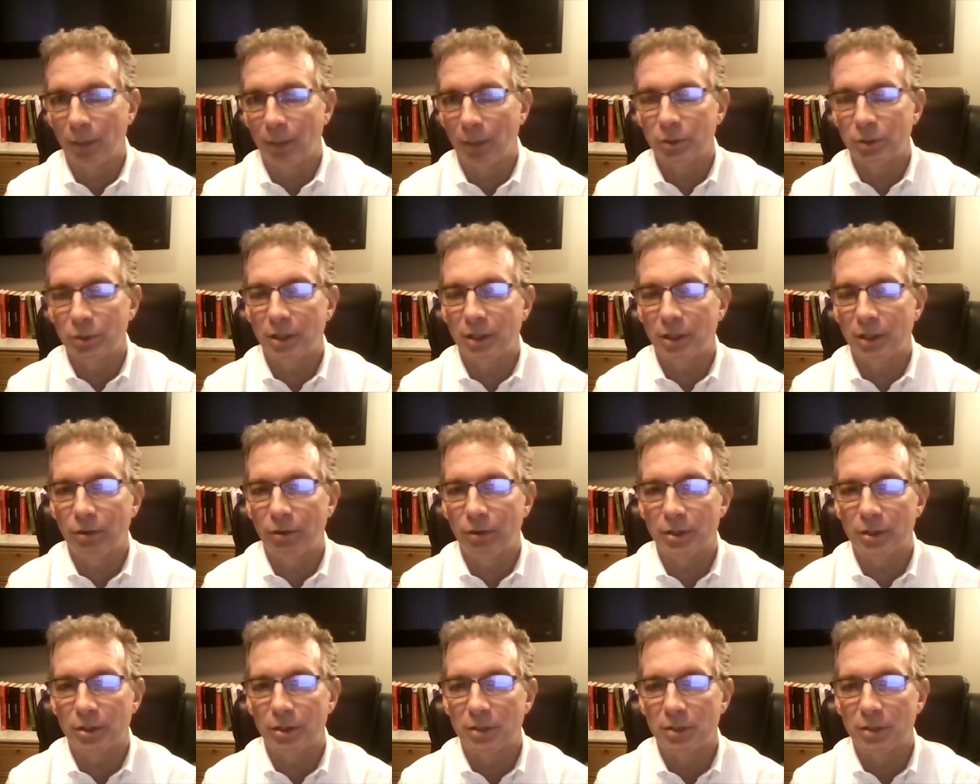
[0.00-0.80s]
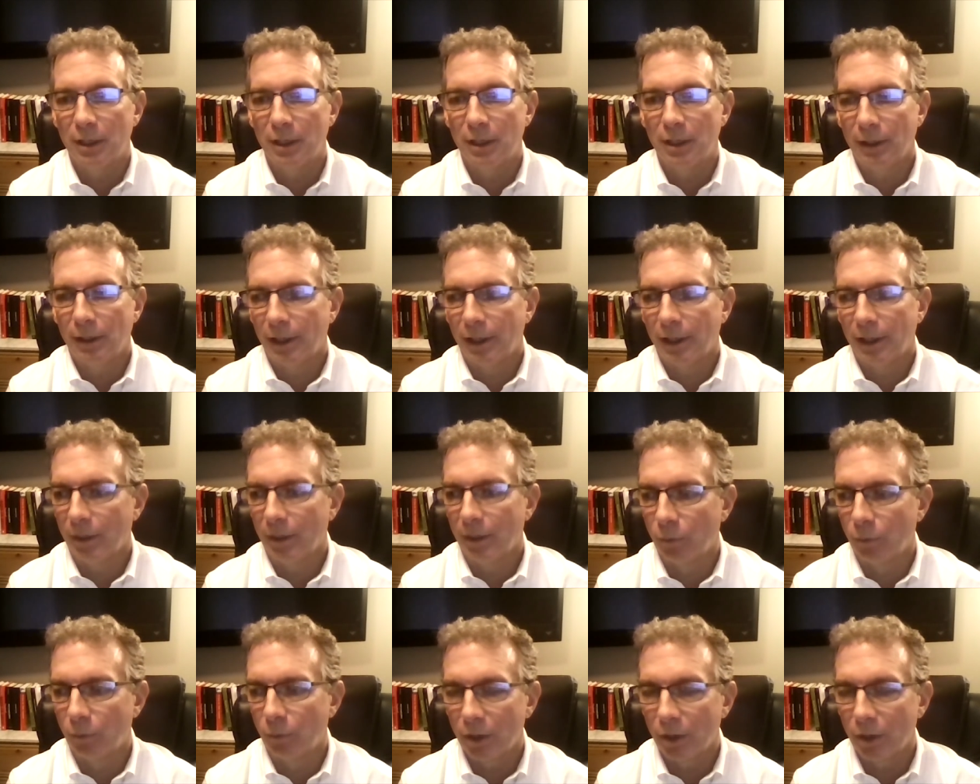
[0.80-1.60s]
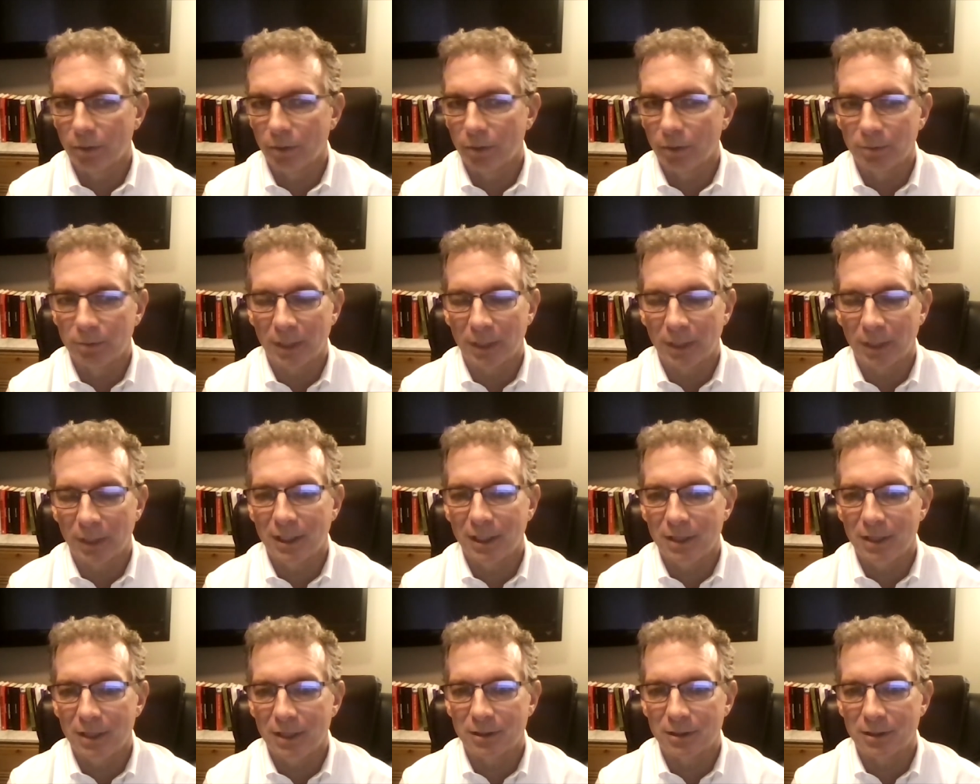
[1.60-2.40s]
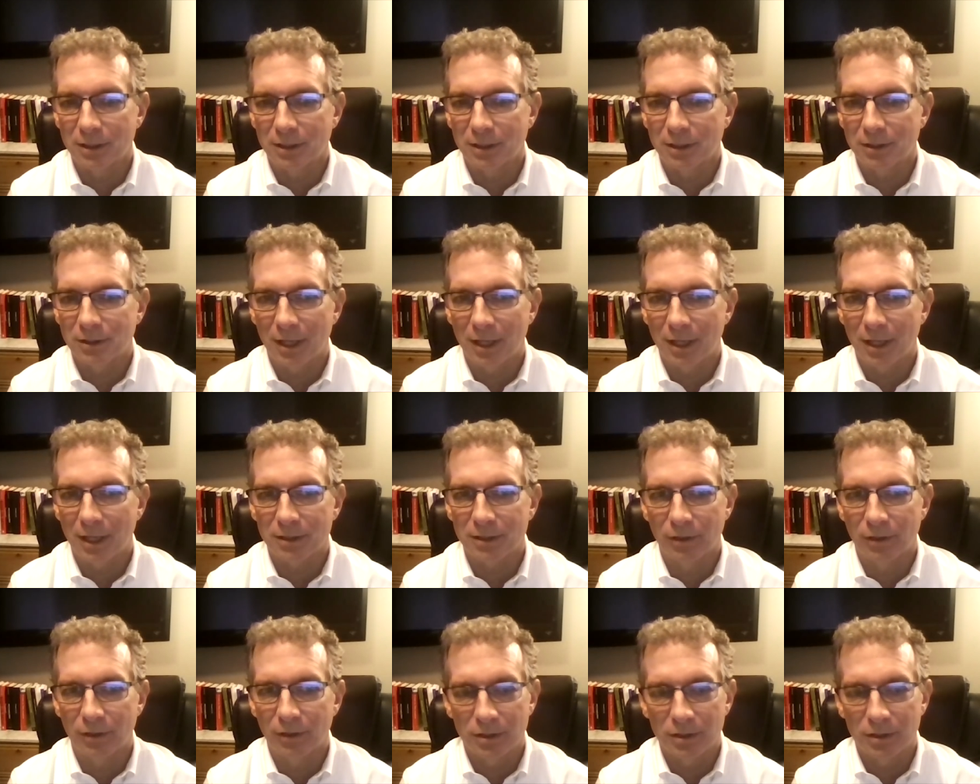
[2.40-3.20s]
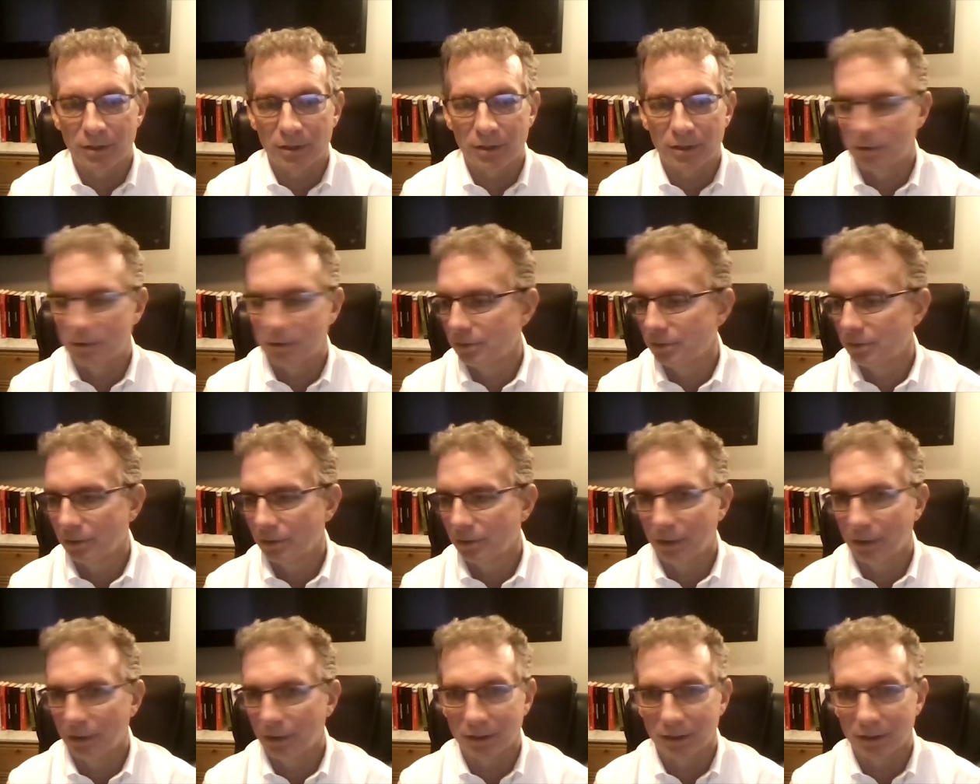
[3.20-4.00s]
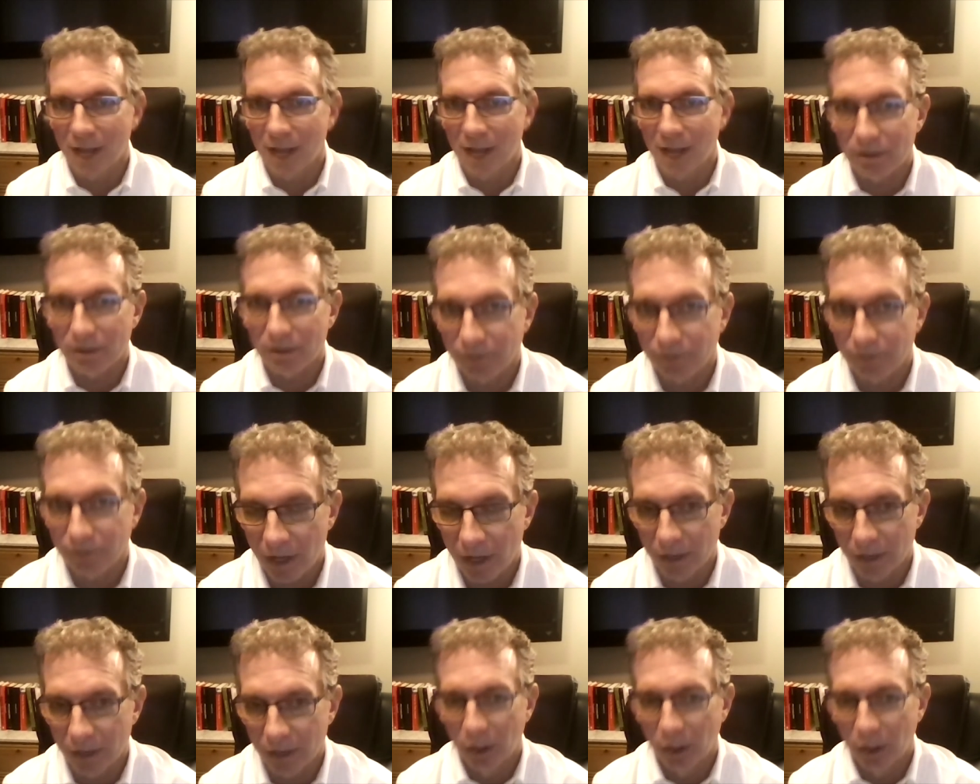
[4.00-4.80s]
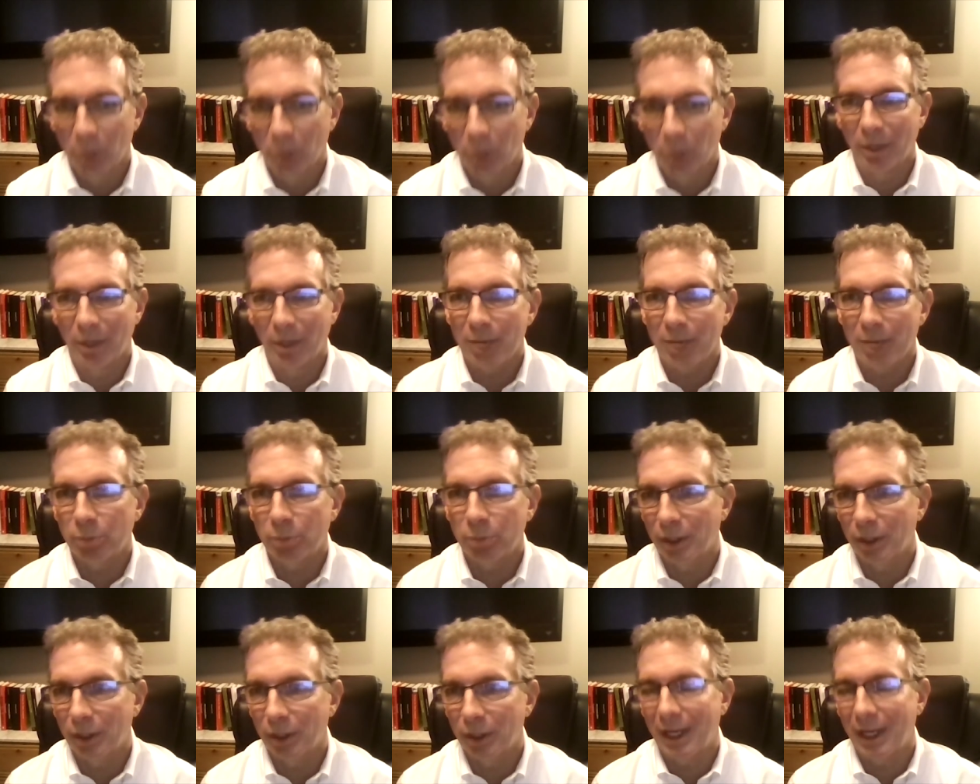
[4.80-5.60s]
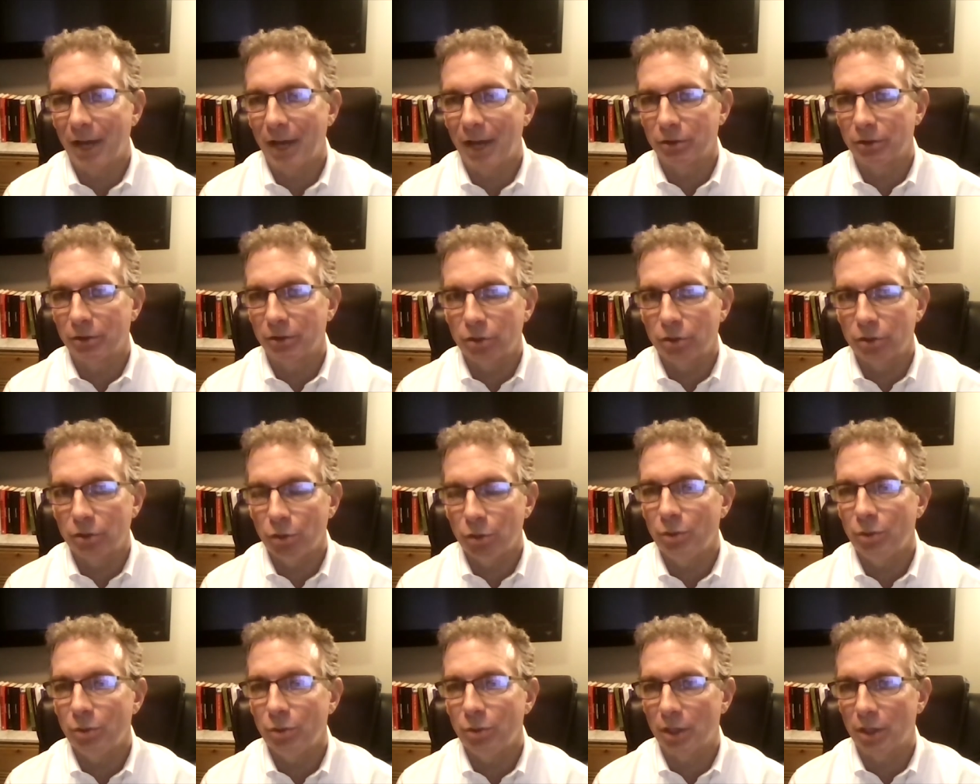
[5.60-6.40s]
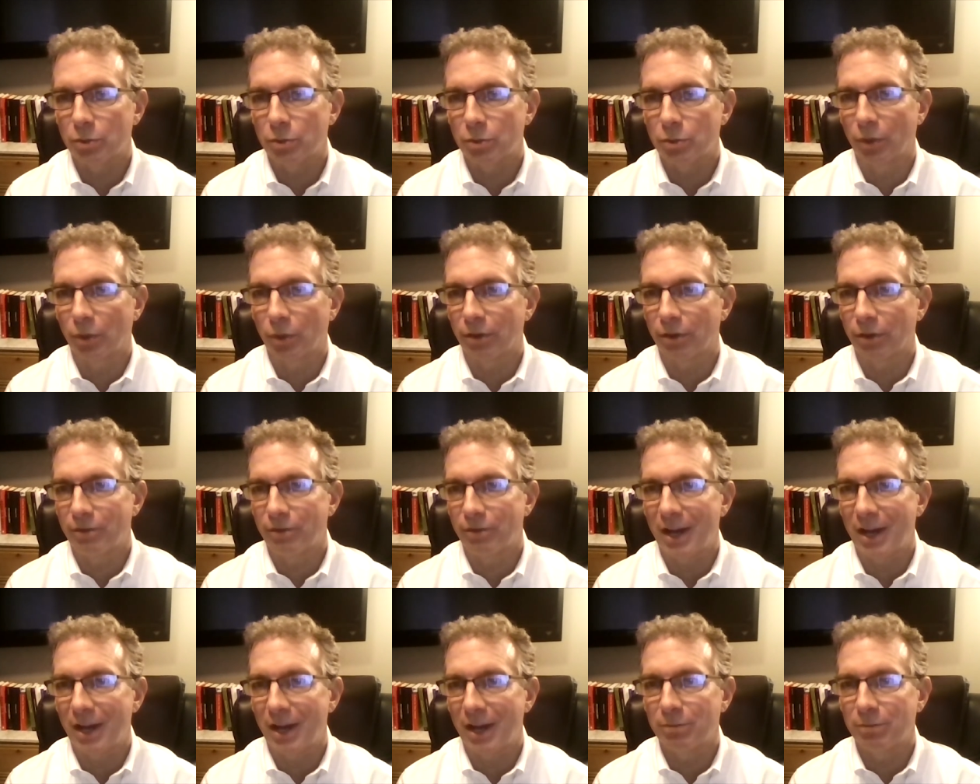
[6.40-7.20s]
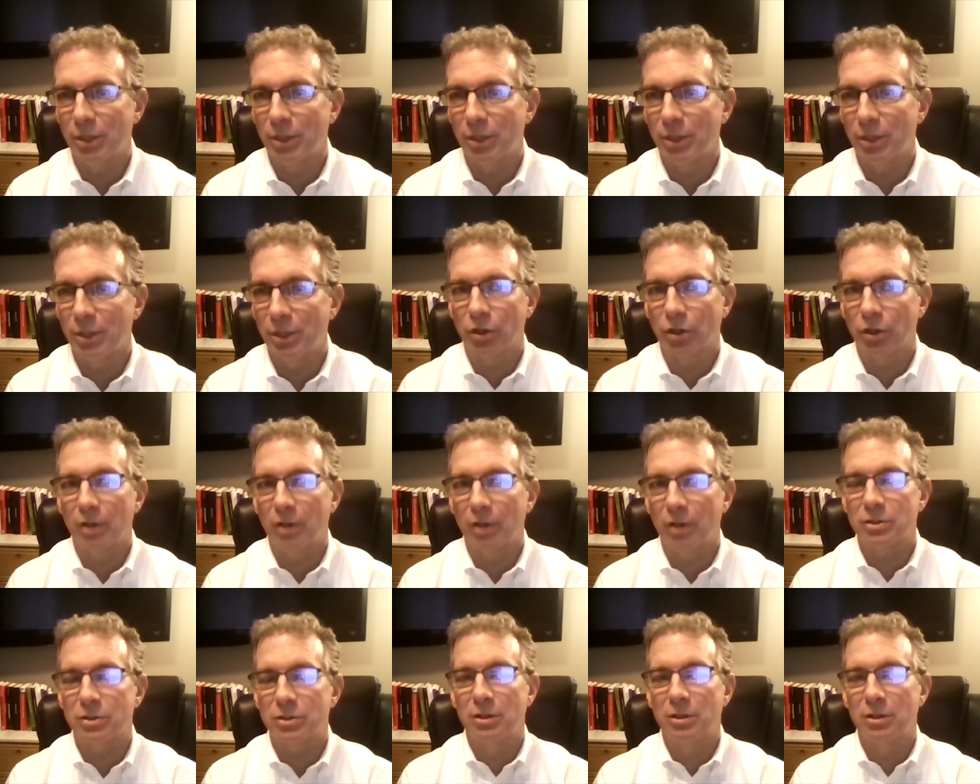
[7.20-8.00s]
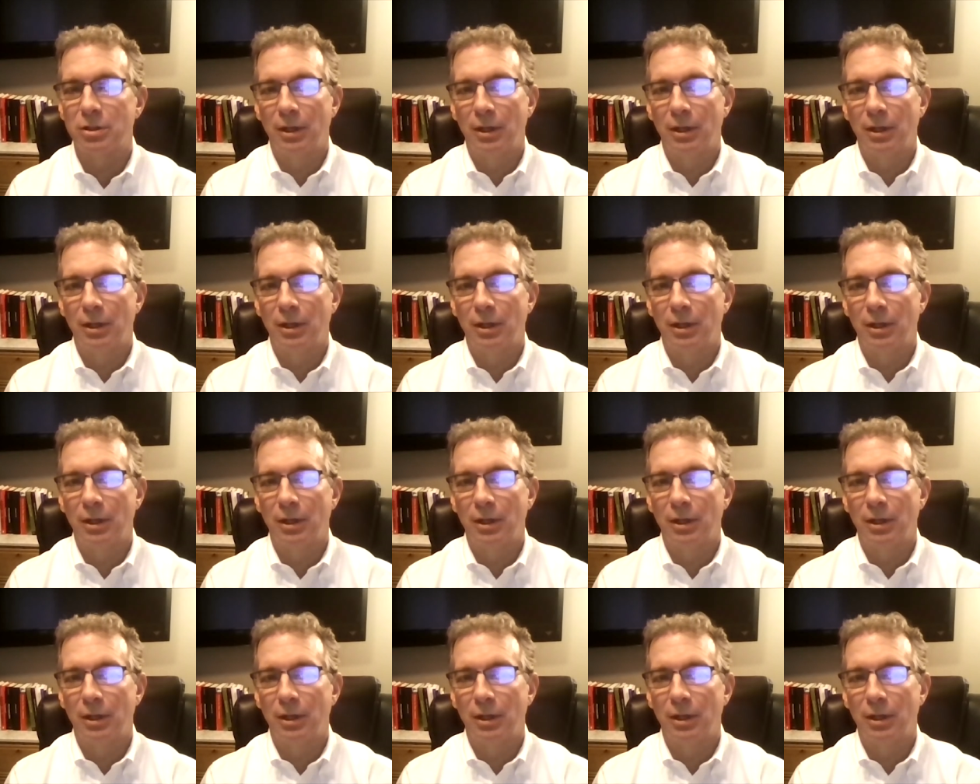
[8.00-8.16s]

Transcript: I will tell you this, one of my keys to success, and it's not fun, but I printed out 2 years worth of 5-minute charts